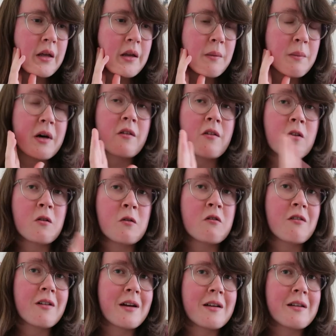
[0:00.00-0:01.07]
the person who
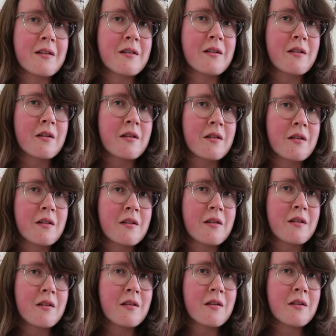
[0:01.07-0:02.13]
created
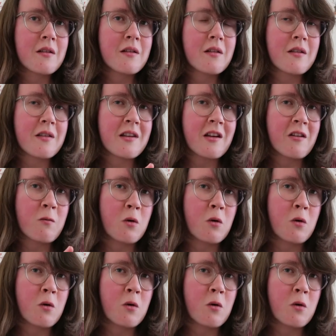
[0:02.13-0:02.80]
these